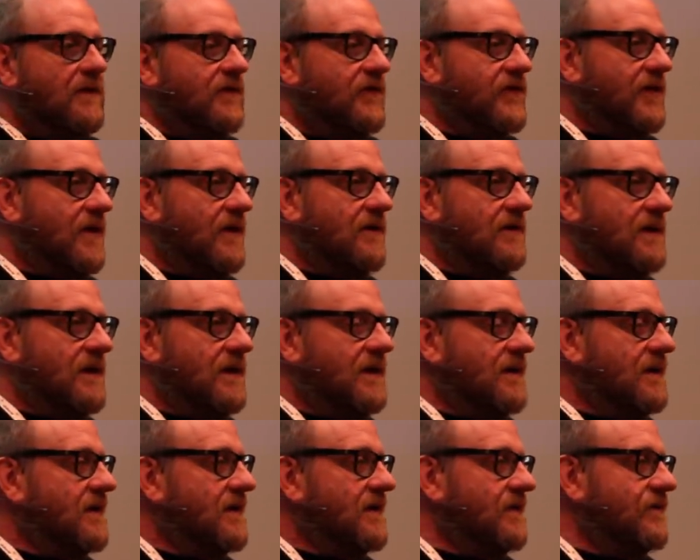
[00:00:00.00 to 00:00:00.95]
So
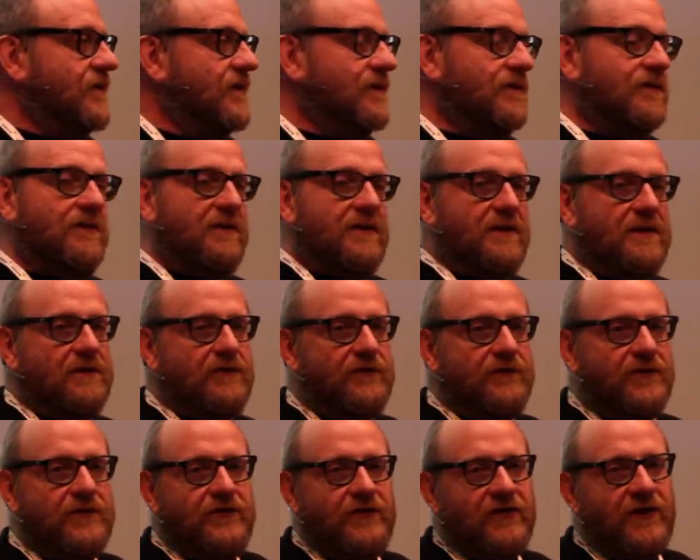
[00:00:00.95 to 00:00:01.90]
if you're doing
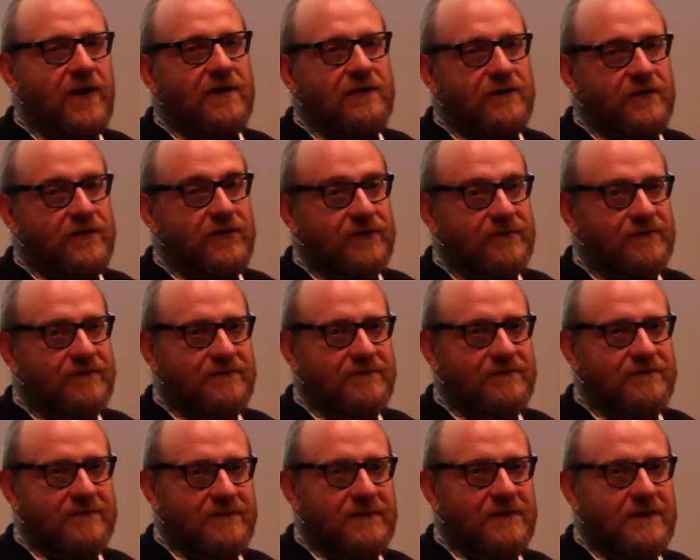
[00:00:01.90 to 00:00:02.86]
100 shows,
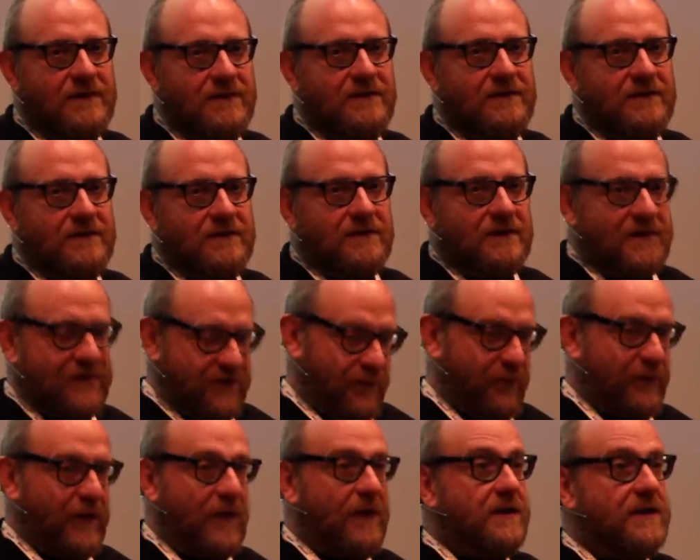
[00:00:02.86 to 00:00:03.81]
that's a
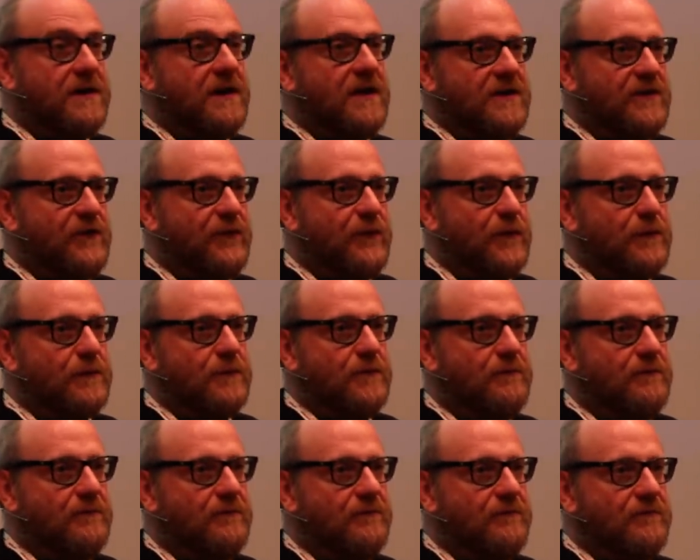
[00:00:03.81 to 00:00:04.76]
flight case full.
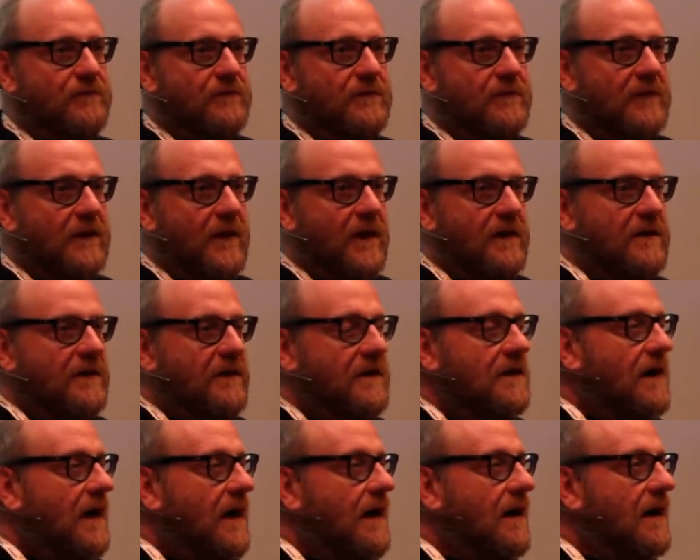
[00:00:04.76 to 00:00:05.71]

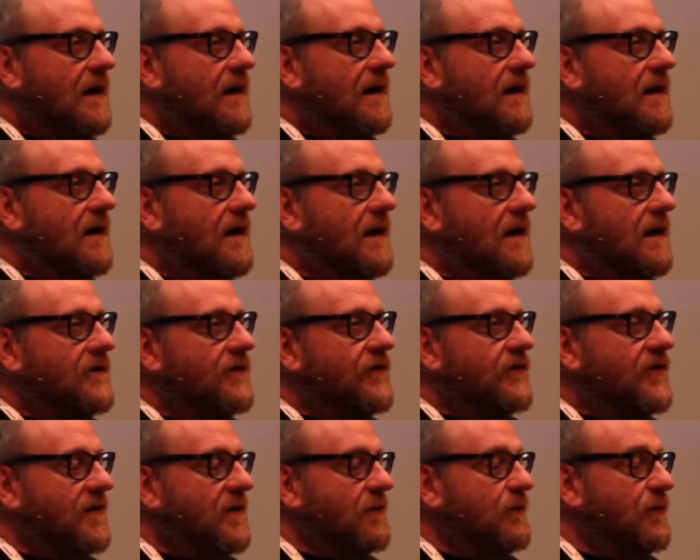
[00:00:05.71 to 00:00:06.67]
Uh, and
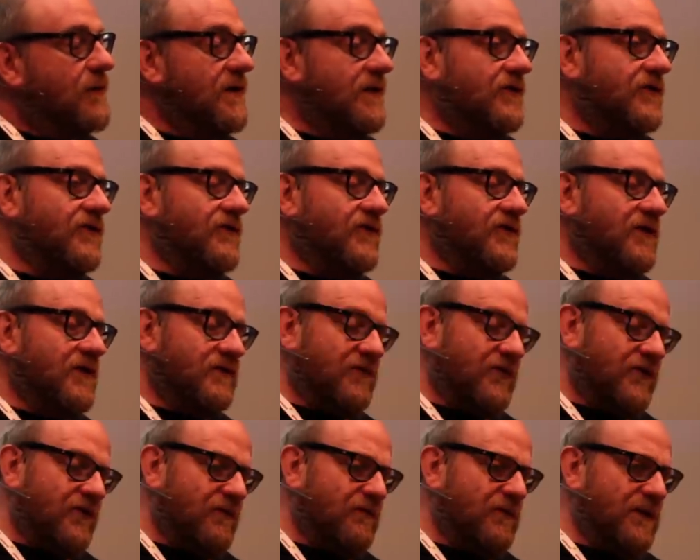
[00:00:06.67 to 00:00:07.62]
so the production said
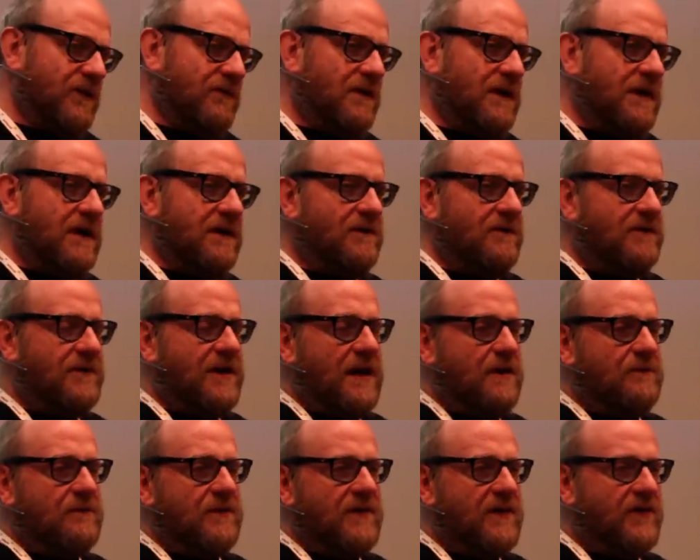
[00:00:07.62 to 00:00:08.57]
to us, we're really not
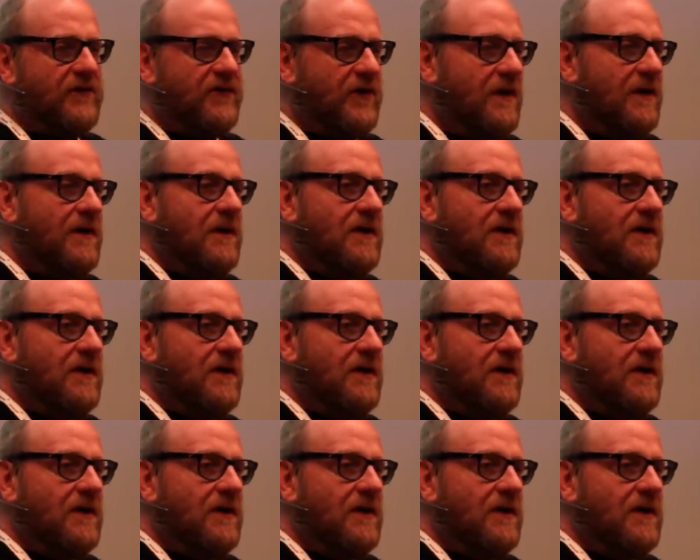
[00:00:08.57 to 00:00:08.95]
down with this.